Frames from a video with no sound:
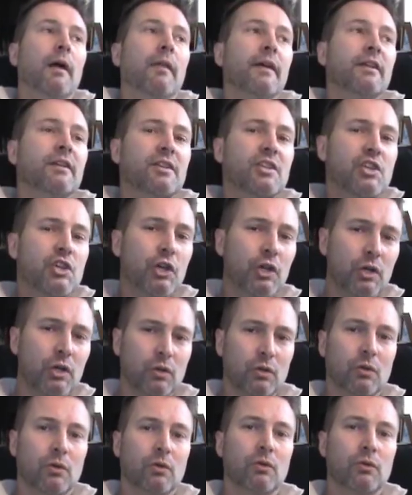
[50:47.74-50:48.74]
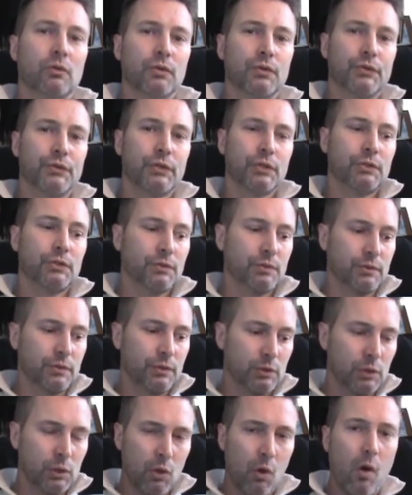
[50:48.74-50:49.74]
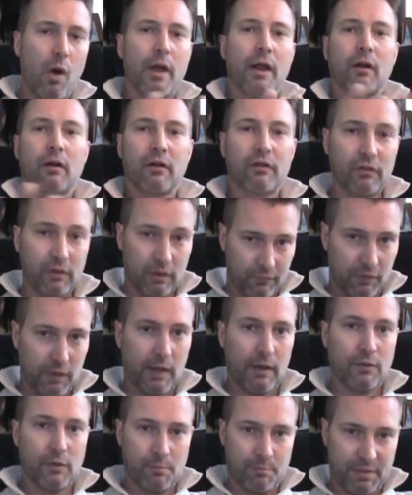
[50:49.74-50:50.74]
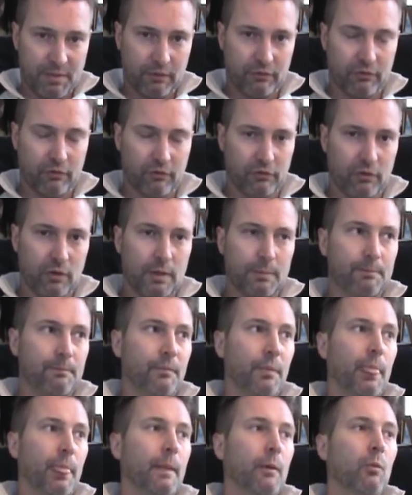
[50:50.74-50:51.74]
And then two, the lawyers, if they had their pictures up,